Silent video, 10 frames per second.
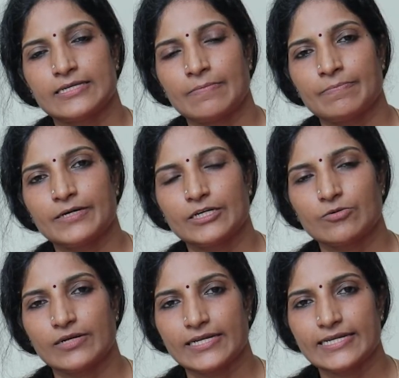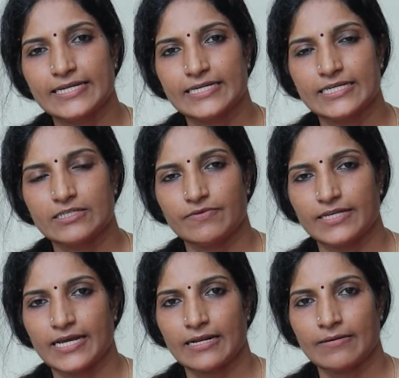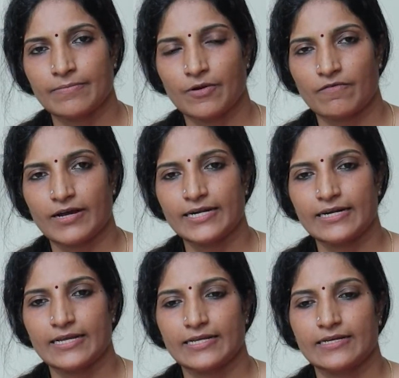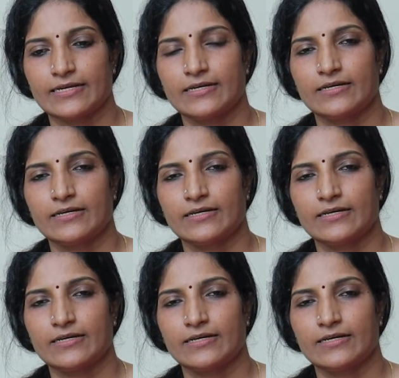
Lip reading: some particular kiris we can provide, like